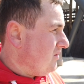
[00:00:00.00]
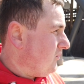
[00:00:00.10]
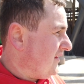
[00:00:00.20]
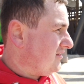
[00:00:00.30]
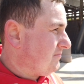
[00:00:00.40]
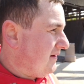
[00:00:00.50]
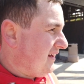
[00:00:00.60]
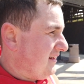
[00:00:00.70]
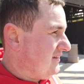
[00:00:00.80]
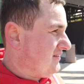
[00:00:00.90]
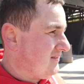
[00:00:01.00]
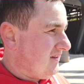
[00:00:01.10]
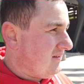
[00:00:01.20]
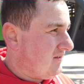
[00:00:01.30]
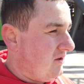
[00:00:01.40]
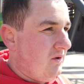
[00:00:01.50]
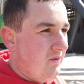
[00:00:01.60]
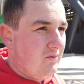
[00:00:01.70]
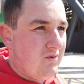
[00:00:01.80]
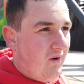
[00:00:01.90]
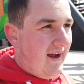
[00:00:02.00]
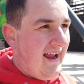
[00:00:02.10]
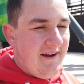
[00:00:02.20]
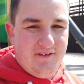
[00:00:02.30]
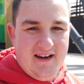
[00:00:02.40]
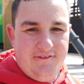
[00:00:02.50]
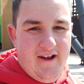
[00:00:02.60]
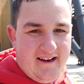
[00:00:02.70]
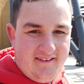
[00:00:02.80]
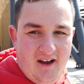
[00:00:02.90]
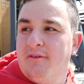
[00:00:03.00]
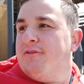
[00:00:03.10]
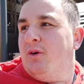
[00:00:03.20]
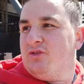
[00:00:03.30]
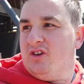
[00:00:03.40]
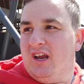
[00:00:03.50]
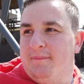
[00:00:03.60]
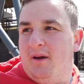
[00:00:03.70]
wind speeds do quite heavily affect it, unfortunately.